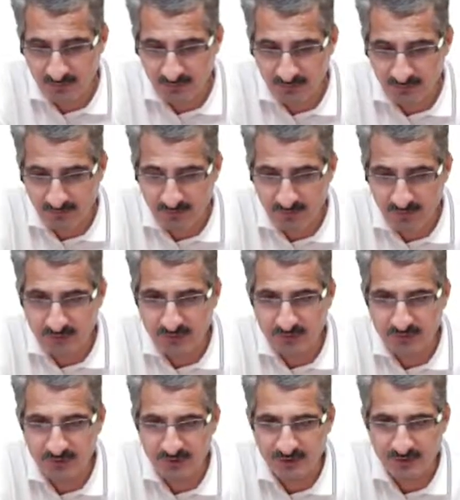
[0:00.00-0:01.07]
what we do
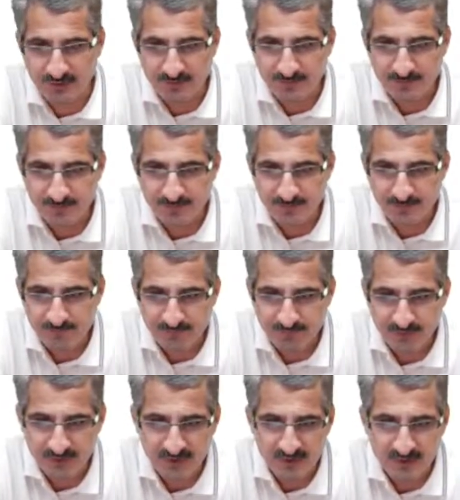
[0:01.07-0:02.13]
here.
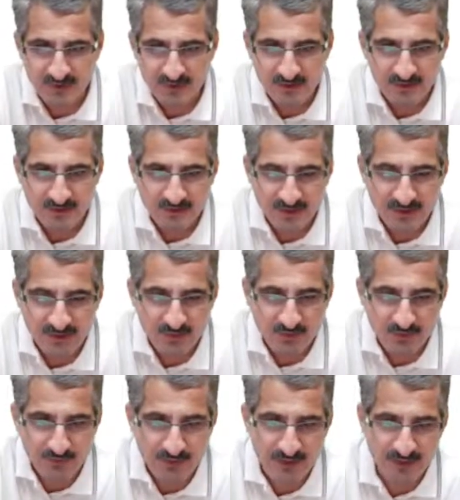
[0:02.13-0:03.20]
Now
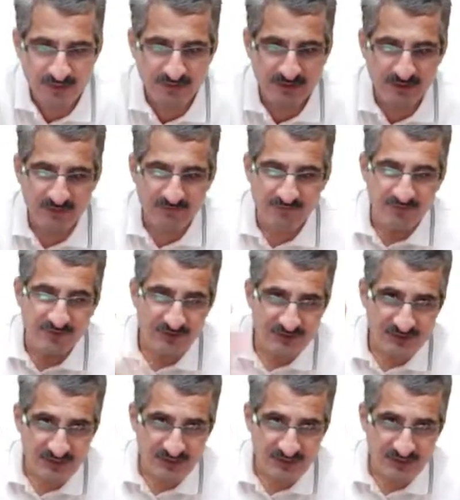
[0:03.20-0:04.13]
the first